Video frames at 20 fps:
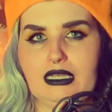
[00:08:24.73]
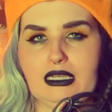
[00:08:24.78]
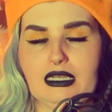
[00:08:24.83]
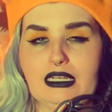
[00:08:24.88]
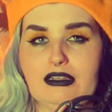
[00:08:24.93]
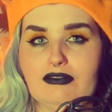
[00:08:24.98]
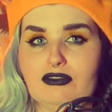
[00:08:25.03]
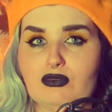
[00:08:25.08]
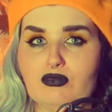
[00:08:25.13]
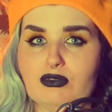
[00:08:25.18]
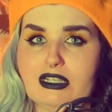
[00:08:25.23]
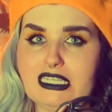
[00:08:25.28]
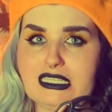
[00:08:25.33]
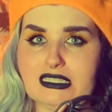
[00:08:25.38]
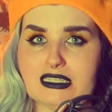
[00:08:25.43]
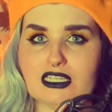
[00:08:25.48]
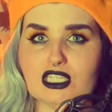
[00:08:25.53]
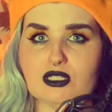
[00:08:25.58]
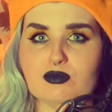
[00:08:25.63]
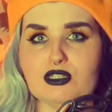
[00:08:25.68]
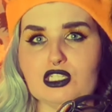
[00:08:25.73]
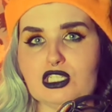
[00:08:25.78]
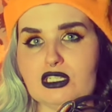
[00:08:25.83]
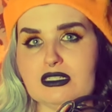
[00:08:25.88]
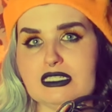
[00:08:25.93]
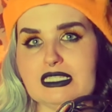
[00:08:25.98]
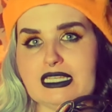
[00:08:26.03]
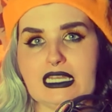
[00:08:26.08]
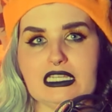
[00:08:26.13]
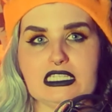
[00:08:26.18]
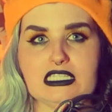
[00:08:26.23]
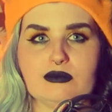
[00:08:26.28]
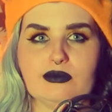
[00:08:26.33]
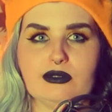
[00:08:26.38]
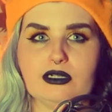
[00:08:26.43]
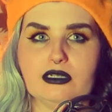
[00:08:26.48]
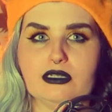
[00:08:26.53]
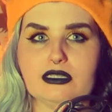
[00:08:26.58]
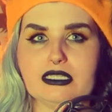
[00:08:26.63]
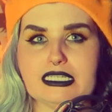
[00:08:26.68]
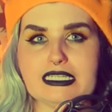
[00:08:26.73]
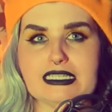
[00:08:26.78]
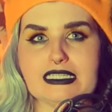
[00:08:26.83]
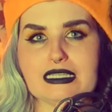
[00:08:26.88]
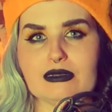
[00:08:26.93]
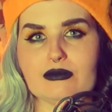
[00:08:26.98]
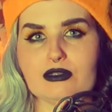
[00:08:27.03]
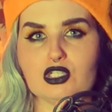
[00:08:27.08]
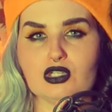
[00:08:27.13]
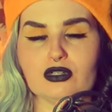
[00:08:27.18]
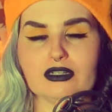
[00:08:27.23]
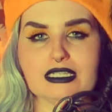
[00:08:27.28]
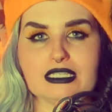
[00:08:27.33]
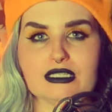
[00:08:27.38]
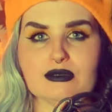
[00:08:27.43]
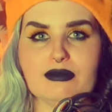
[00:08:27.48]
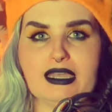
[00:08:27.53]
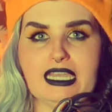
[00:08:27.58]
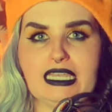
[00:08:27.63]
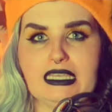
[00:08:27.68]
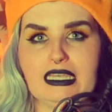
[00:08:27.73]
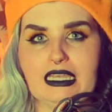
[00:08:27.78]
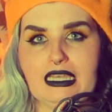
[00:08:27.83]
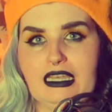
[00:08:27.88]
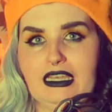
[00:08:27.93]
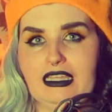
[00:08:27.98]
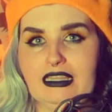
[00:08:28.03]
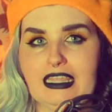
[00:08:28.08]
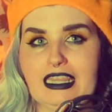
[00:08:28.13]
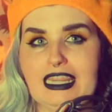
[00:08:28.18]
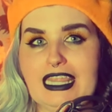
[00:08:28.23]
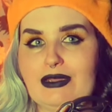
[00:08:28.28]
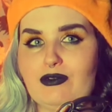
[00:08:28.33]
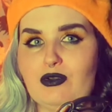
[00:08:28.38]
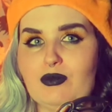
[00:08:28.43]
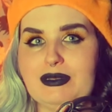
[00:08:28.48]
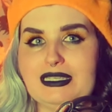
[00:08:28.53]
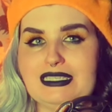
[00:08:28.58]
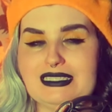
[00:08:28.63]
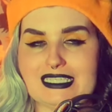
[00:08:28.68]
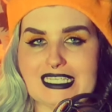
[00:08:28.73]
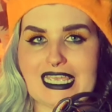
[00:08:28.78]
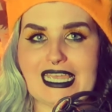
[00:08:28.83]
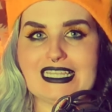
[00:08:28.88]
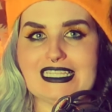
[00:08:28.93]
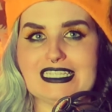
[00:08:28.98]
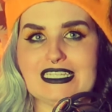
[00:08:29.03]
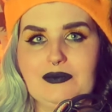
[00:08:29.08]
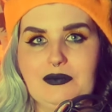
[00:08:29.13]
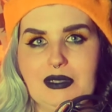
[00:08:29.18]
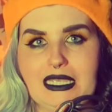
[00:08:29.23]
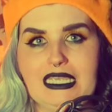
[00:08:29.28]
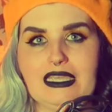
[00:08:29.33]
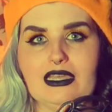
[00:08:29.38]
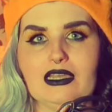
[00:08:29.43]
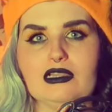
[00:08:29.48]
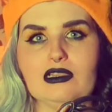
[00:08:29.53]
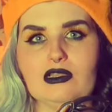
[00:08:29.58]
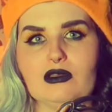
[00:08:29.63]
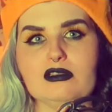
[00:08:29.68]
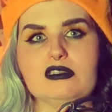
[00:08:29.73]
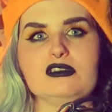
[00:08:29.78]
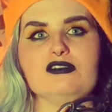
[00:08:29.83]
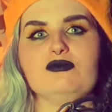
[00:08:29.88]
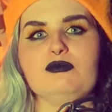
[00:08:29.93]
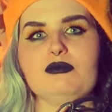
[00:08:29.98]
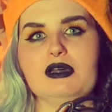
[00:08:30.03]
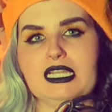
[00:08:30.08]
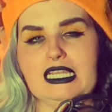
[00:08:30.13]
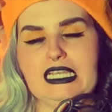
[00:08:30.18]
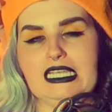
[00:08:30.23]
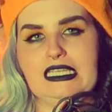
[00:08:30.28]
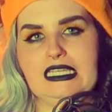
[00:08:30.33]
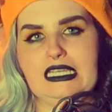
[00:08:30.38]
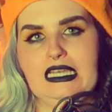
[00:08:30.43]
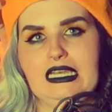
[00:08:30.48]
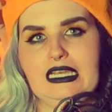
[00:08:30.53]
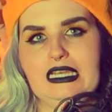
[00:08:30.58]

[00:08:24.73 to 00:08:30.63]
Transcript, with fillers: and if the research produced the antibiotics they were trying to make, then they would be set to make a lot of money.